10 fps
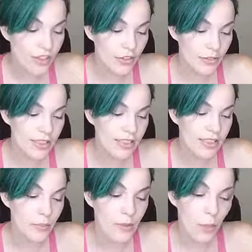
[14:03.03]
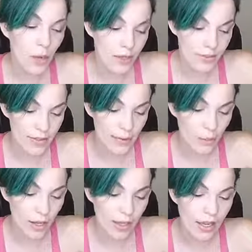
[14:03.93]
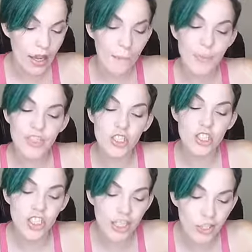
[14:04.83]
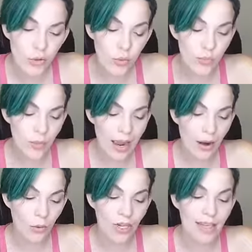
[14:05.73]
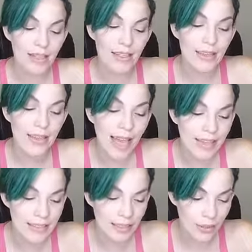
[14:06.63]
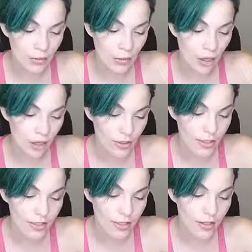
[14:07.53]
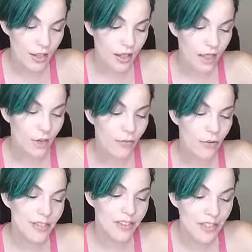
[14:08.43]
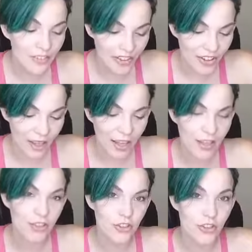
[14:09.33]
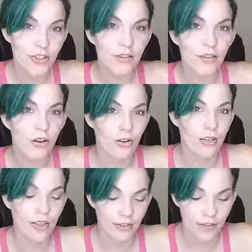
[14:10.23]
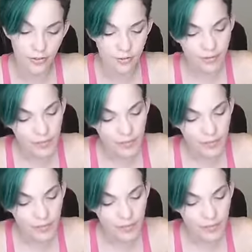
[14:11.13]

victories can be won in this way, but genuine power and lasting progress come from a different kind of strength altogether.